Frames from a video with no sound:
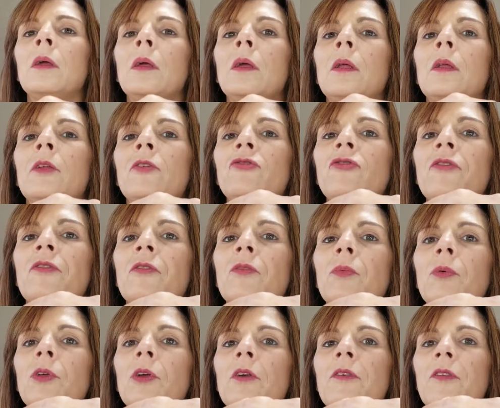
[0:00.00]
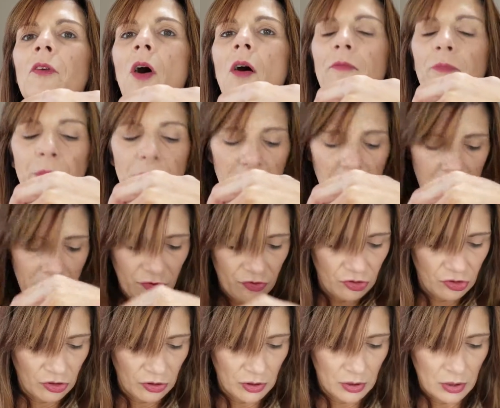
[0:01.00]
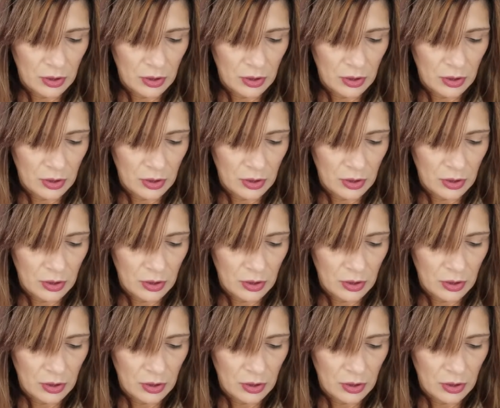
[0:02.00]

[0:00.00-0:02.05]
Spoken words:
And it's just a really soft peach.